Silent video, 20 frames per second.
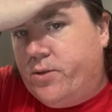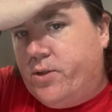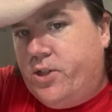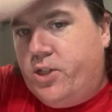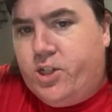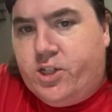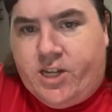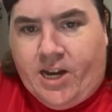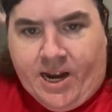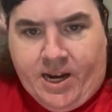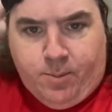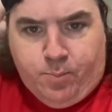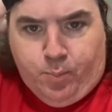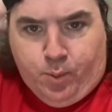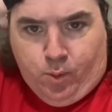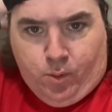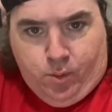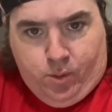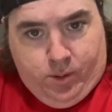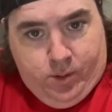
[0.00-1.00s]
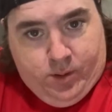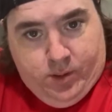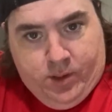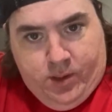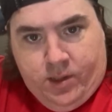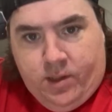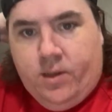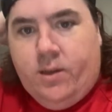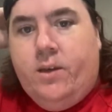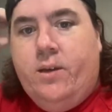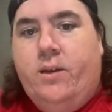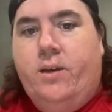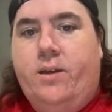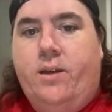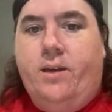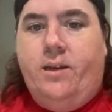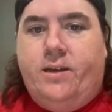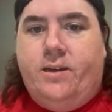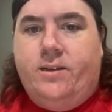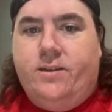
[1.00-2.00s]
staple
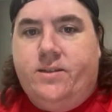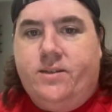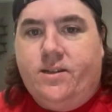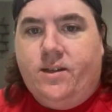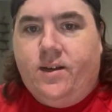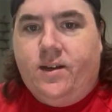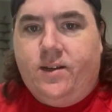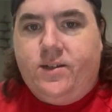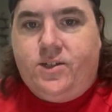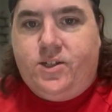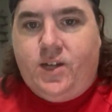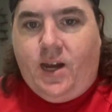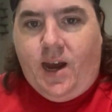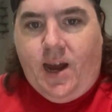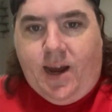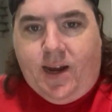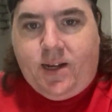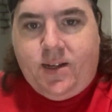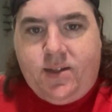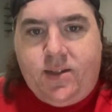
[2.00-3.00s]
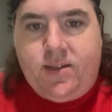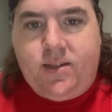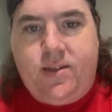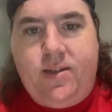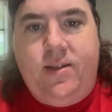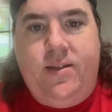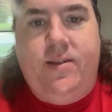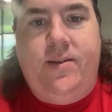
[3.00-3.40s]
is Jack's.